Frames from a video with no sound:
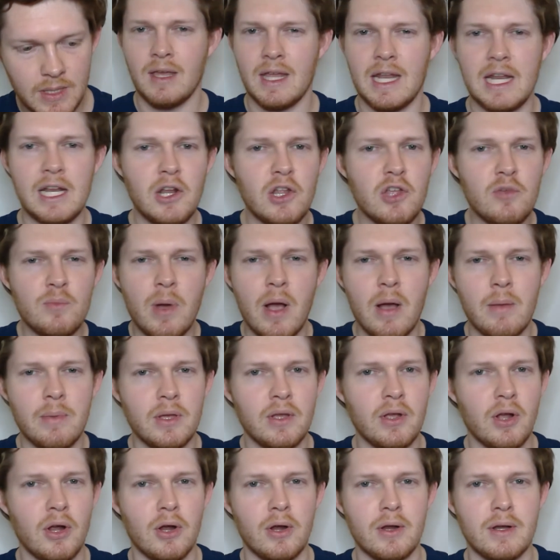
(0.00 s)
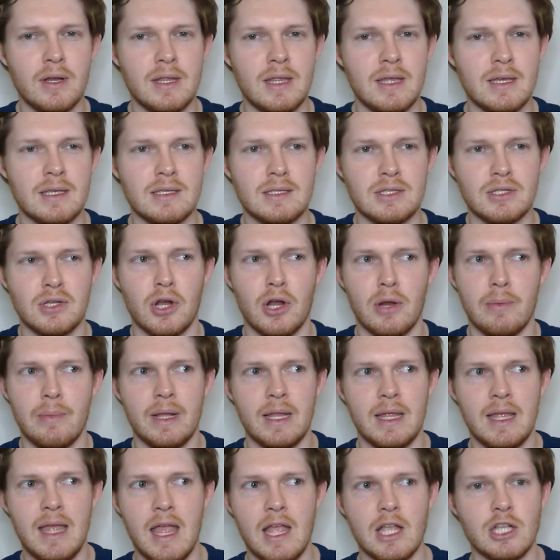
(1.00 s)
And I know you probably heard this term
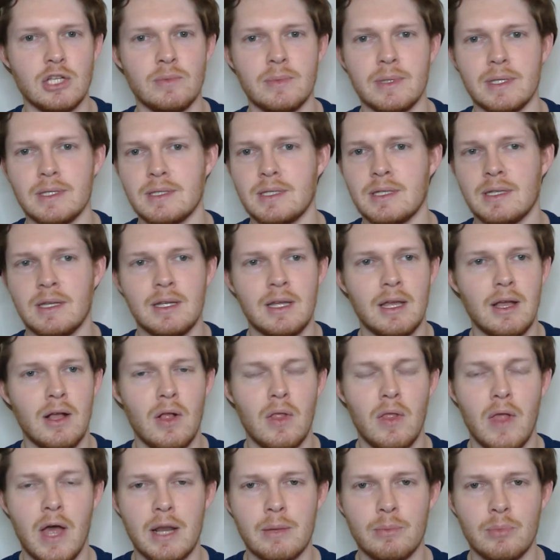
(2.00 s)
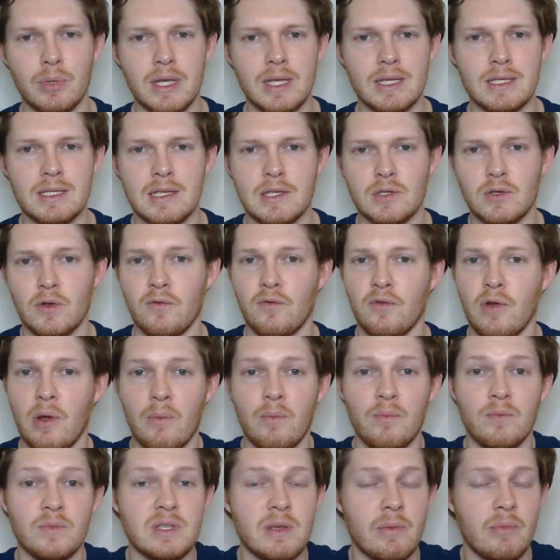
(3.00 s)
engagement a lot of places or
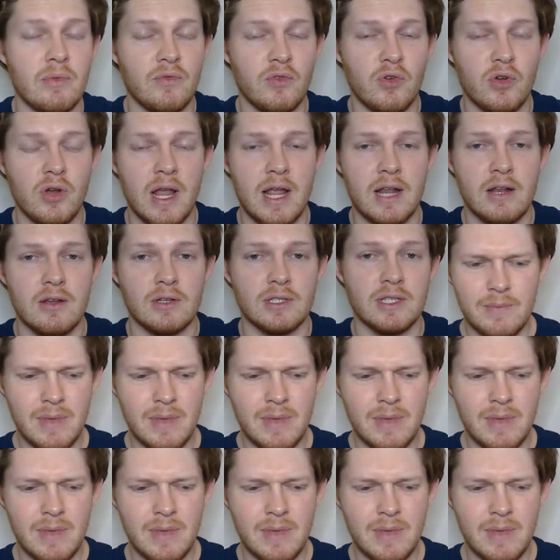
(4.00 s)
from some of creators.